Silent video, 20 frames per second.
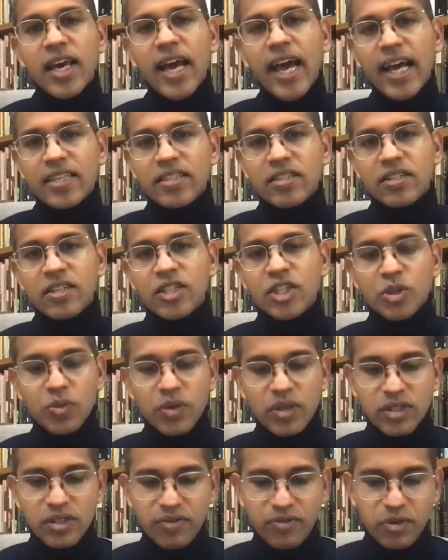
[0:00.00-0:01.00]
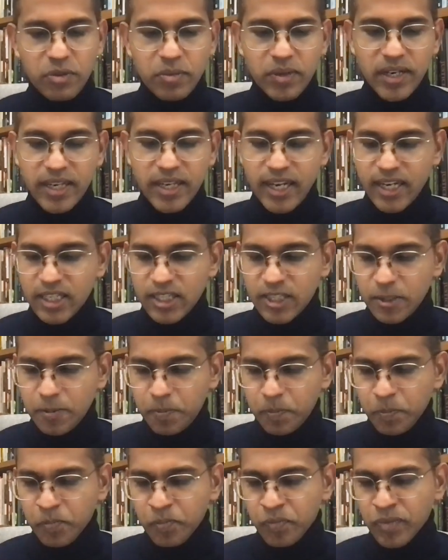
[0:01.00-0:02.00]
as rituals of humiliation.